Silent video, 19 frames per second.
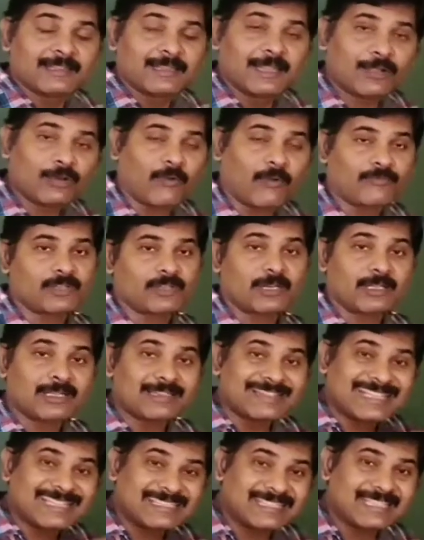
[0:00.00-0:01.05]

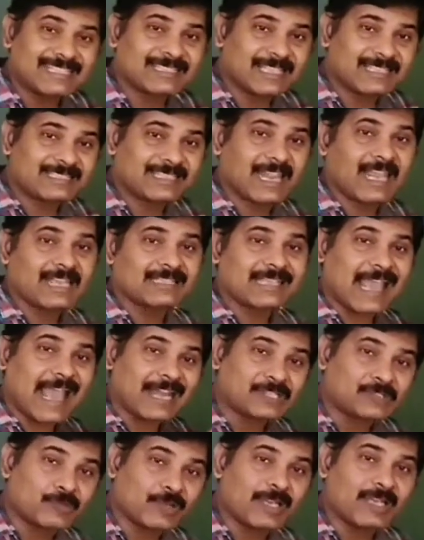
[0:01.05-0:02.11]
Thereafter, this is the stage
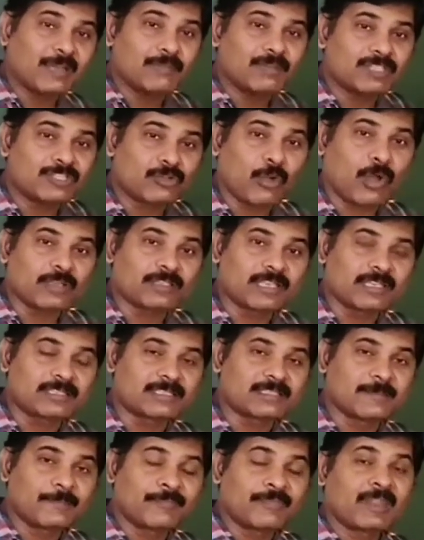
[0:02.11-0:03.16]
actually which
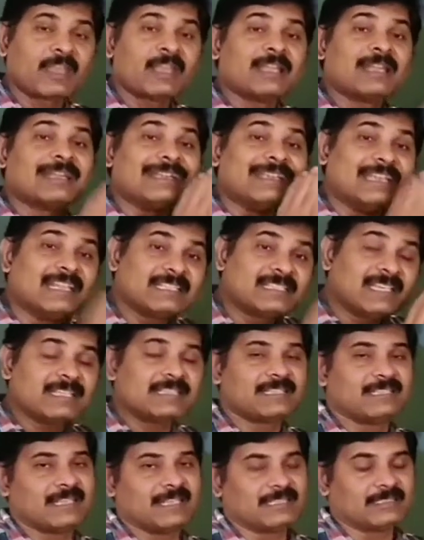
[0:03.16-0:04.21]
causes
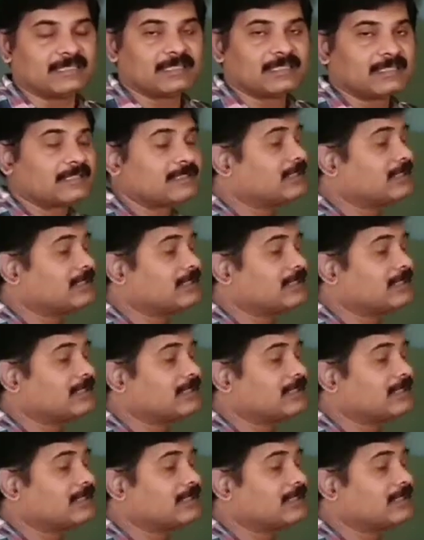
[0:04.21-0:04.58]
disease in us.